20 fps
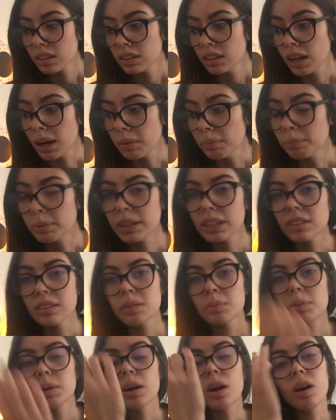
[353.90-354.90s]
Yeah,
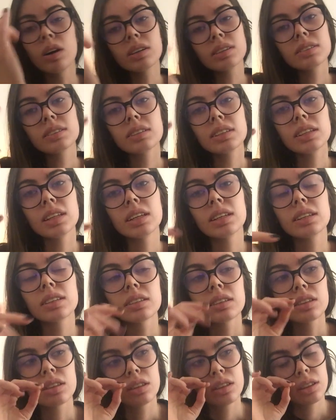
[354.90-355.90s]
but honestly,
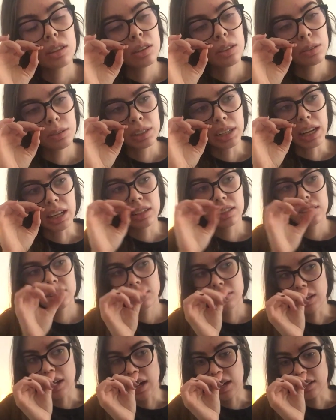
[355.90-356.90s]
like, the reality
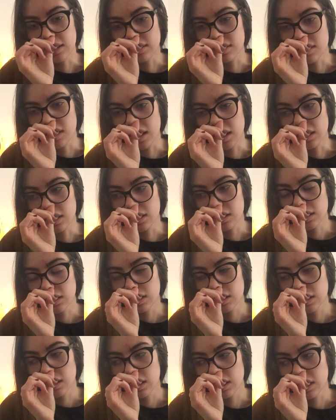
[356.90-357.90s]
of that is that
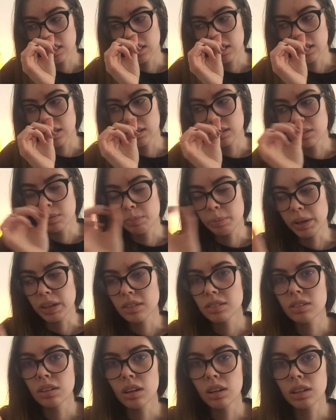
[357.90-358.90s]
it's
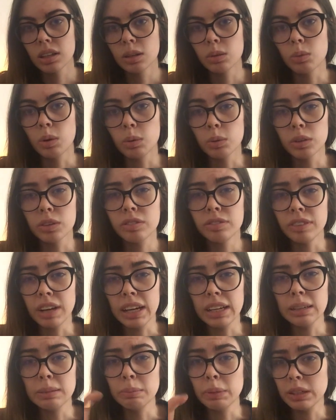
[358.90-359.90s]
based on like what we're
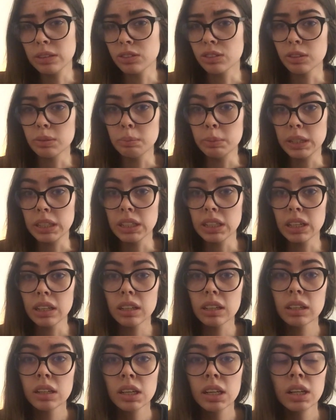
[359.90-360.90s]
fed in mainstream
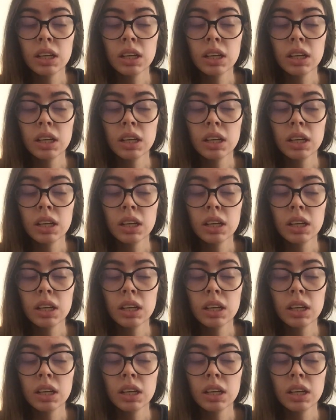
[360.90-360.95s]
media.